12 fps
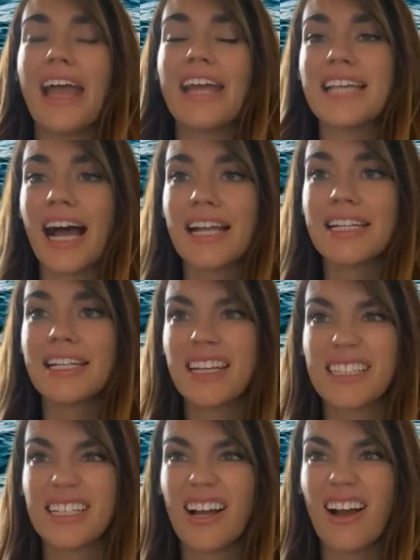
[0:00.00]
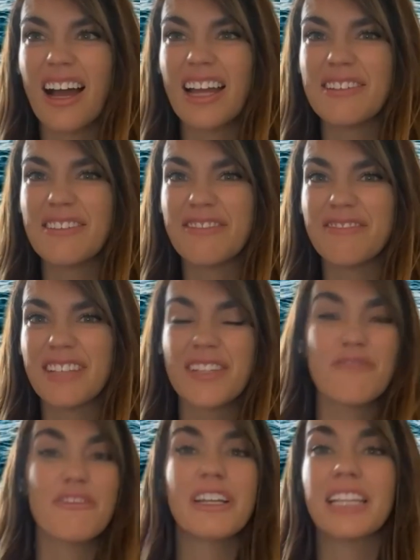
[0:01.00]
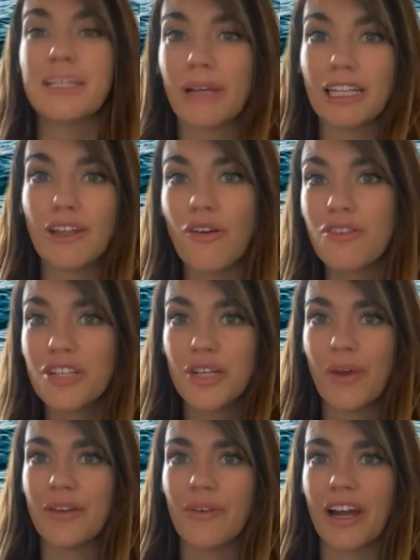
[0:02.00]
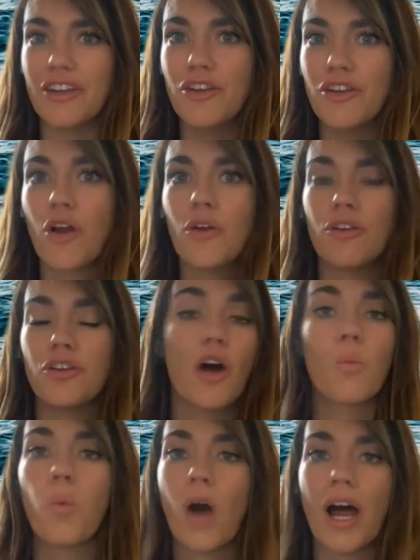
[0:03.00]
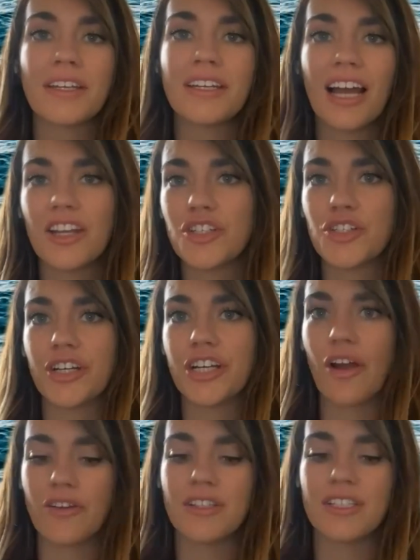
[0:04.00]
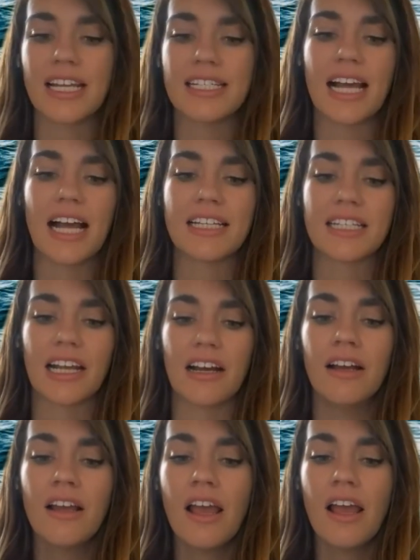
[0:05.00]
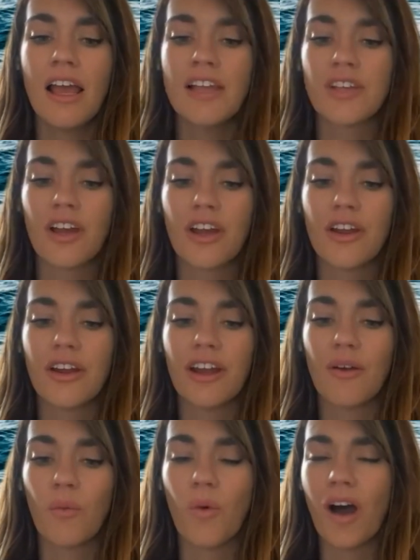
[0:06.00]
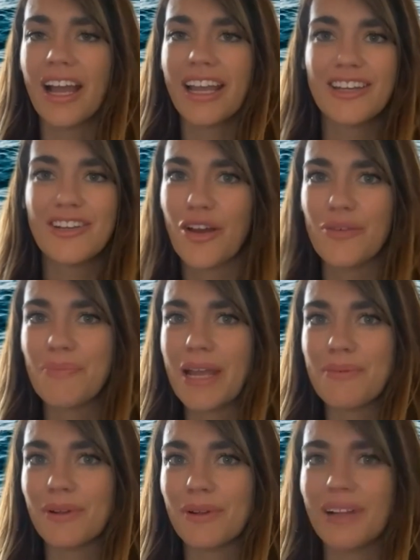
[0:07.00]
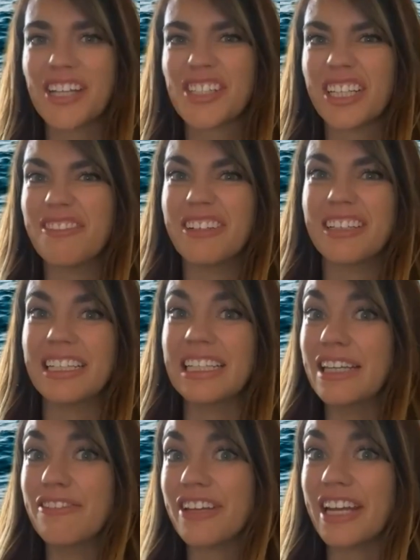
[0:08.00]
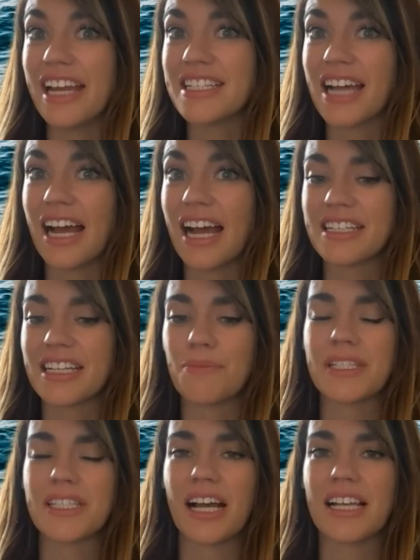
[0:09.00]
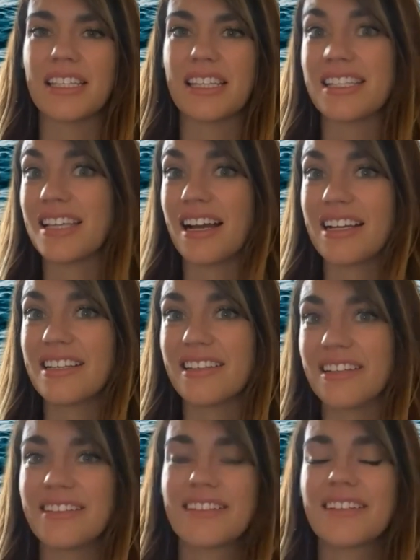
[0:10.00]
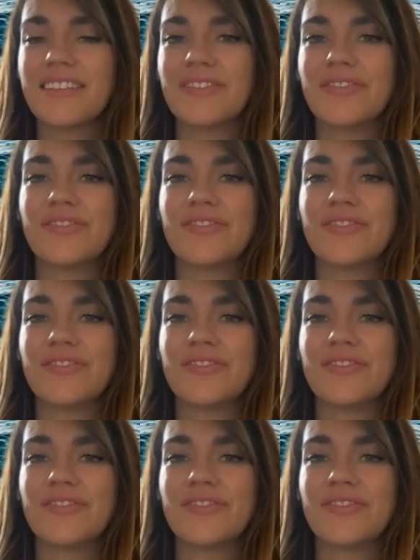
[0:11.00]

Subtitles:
Antarctica kind of doesn't really belong to anyone. No, not one country owns Antarctica. So why can no people actually really live in Antarctica besides the scientists?